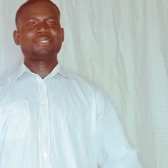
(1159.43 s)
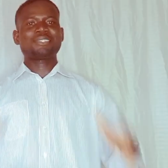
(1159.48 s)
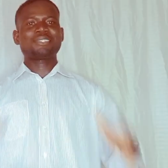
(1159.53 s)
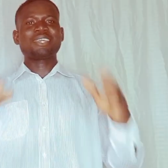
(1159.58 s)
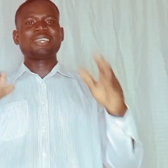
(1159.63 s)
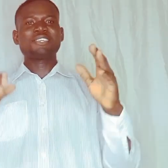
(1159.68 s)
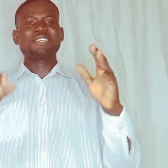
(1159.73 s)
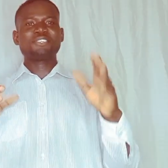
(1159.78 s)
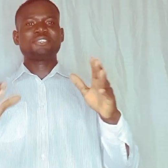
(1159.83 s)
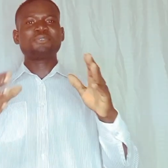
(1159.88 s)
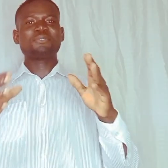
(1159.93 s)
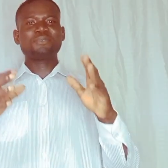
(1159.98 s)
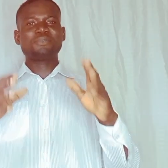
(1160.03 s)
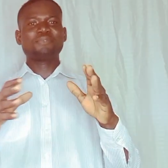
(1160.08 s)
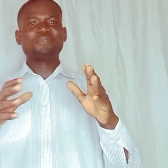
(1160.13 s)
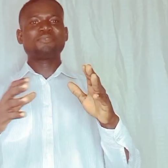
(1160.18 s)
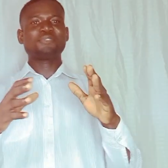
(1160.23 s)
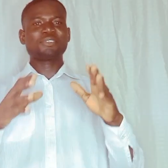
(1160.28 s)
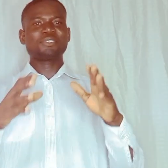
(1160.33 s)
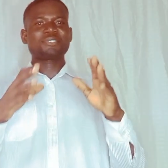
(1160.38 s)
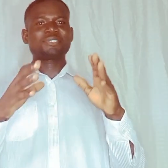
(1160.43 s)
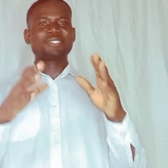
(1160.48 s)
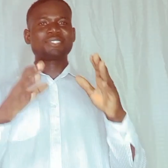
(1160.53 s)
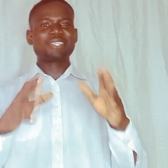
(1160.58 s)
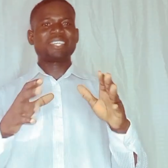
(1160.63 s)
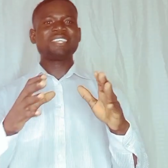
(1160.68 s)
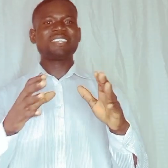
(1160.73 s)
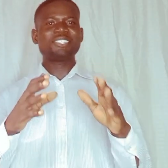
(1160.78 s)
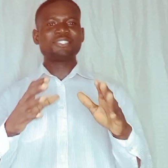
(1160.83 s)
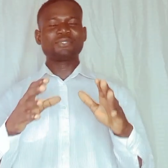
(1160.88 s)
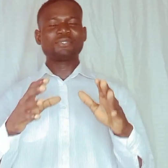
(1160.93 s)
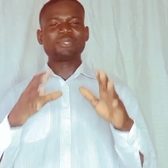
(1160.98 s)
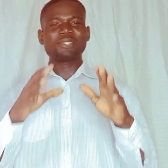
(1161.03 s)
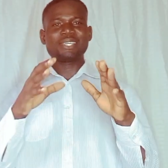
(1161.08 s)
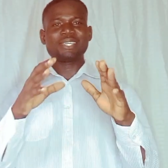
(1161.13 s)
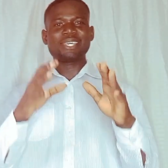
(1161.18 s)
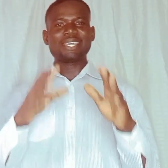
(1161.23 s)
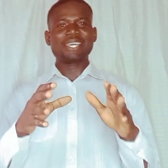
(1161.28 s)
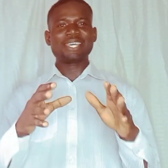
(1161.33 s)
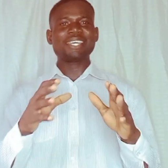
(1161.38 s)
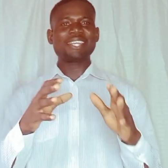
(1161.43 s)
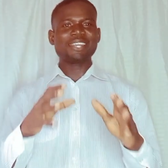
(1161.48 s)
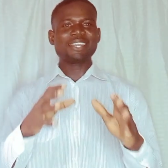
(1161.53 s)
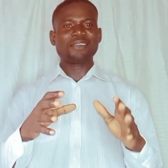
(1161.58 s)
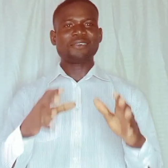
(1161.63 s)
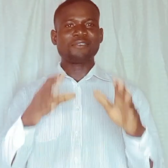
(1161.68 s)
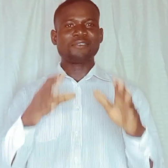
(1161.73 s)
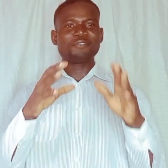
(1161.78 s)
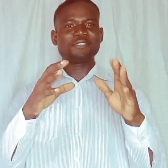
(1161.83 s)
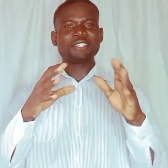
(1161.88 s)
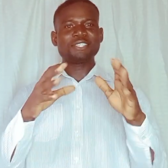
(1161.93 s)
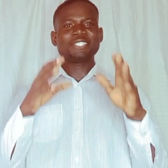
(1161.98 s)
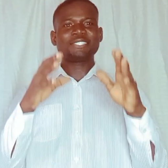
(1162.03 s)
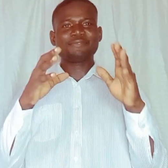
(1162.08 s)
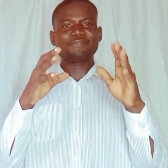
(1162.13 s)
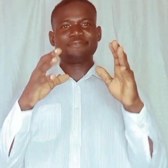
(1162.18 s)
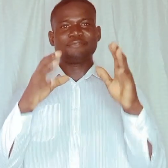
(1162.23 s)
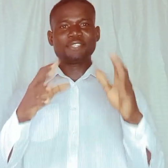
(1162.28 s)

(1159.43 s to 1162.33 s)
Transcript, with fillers: Thank you for staying to the end of this